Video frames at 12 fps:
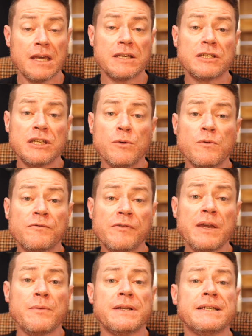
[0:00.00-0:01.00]
So you will
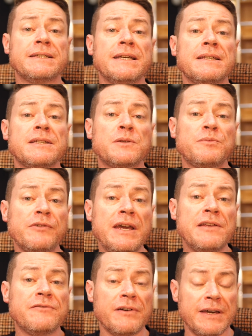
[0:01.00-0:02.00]
frequently see that
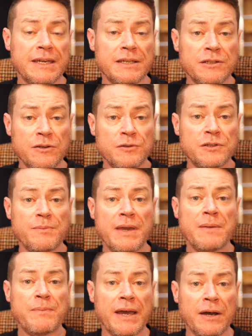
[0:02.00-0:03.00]
spray drying is used to
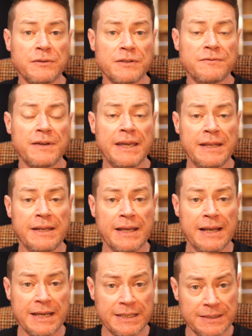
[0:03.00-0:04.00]
make powders for
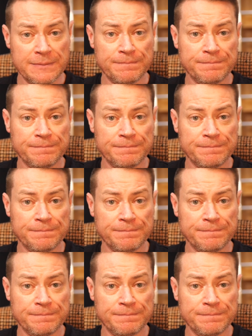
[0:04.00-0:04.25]
inhalation.